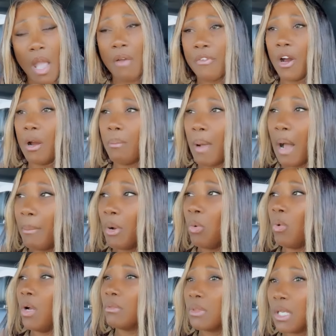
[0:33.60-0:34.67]
Now, if her
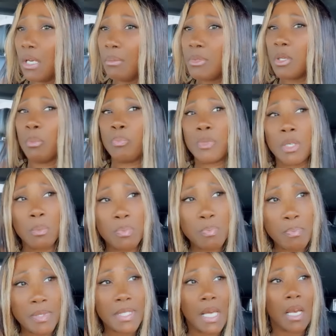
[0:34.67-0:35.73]
mama want them to,
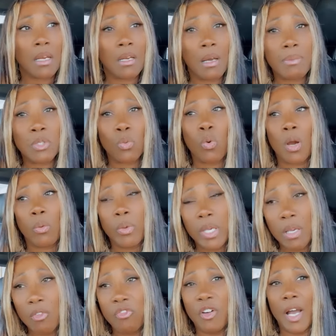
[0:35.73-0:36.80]
to set it up to where
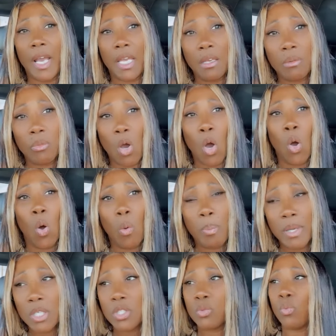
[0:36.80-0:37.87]
we can fight,
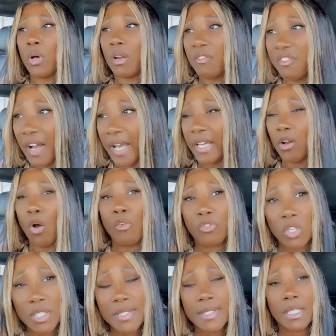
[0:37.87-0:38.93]
old bitches want to fight
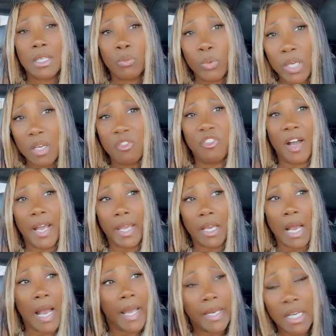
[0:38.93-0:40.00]
over a seat, we can
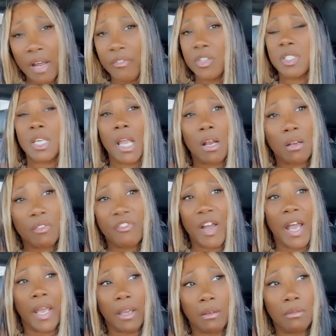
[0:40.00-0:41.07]
fight. I ain't never scared to
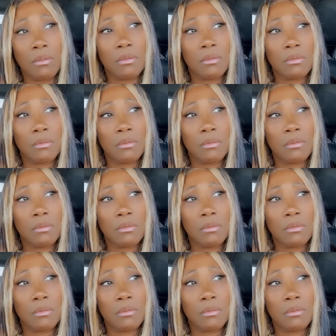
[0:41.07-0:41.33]
fight.